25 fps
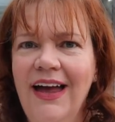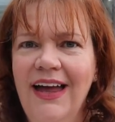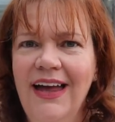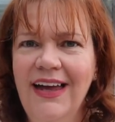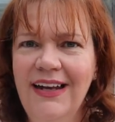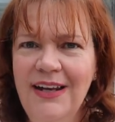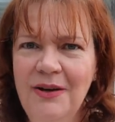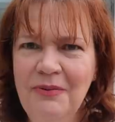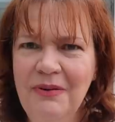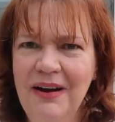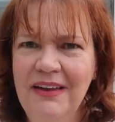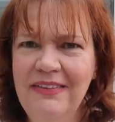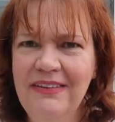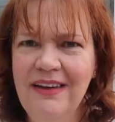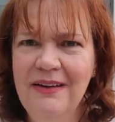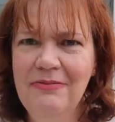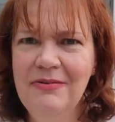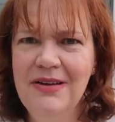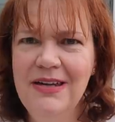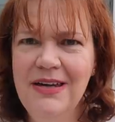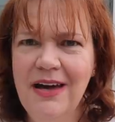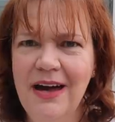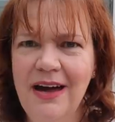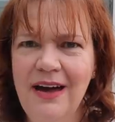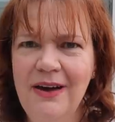Anyway, there
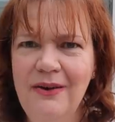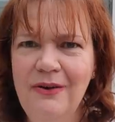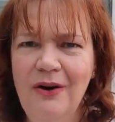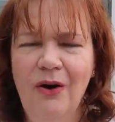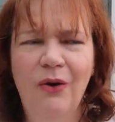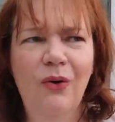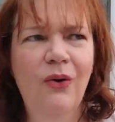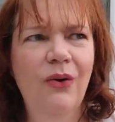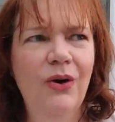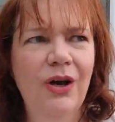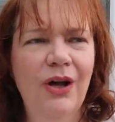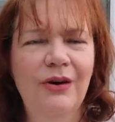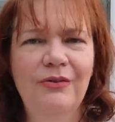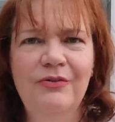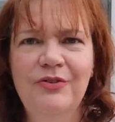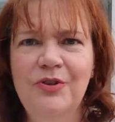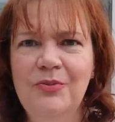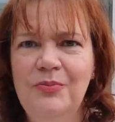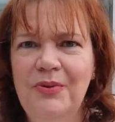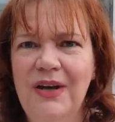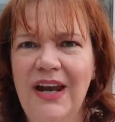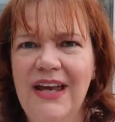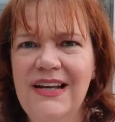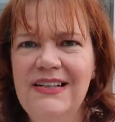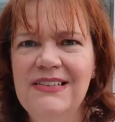we go. All over the
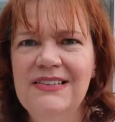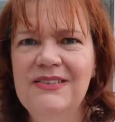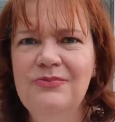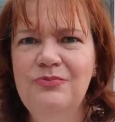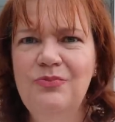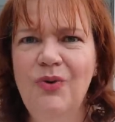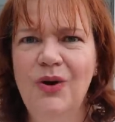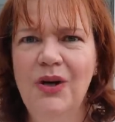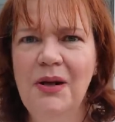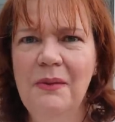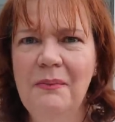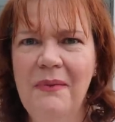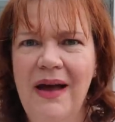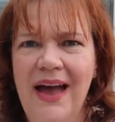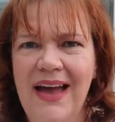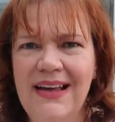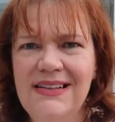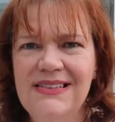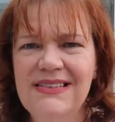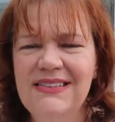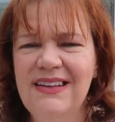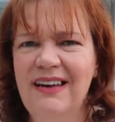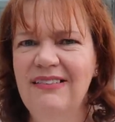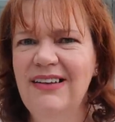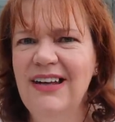place. What a
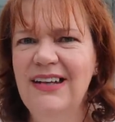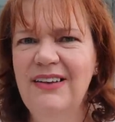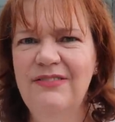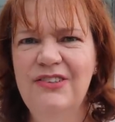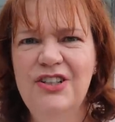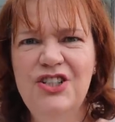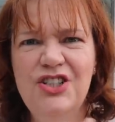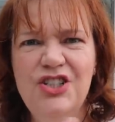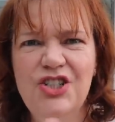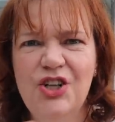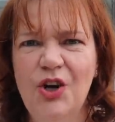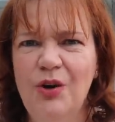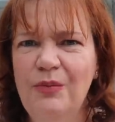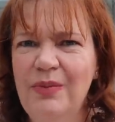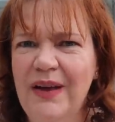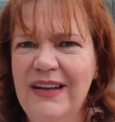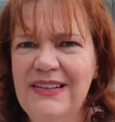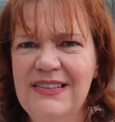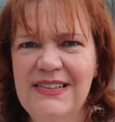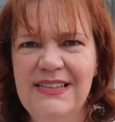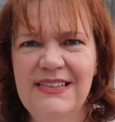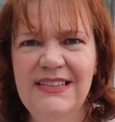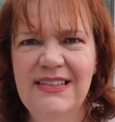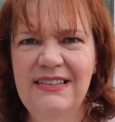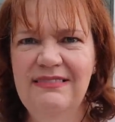mess. I'm going to have a job
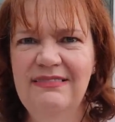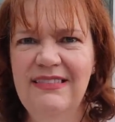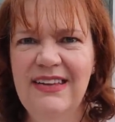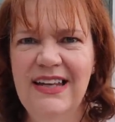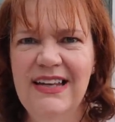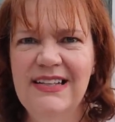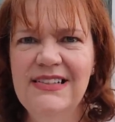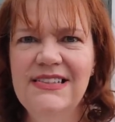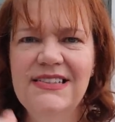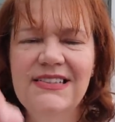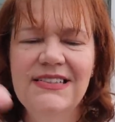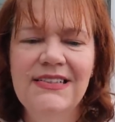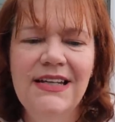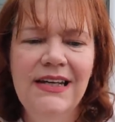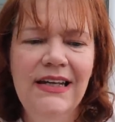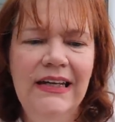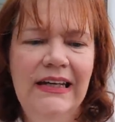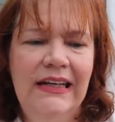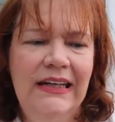editing this.